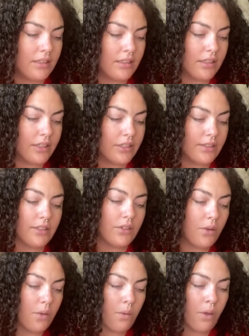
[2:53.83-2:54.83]
They're
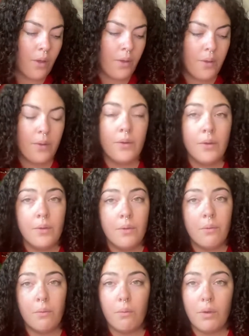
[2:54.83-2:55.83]
little
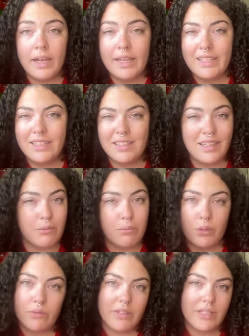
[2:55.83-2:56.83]
white, like
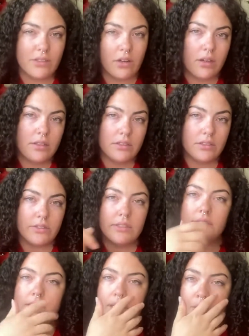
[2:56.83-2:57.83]
moving dots. You'll
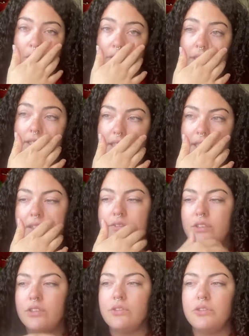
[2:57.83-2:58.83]
see them on the leaves,
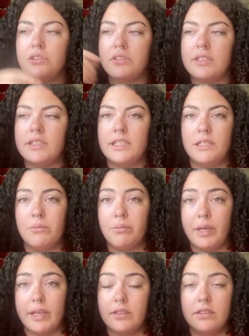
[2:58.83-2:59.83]
usually the
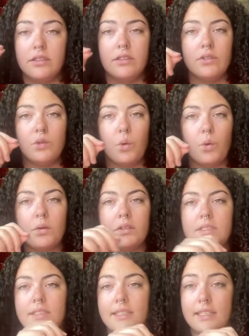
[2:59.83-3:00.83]
base towards the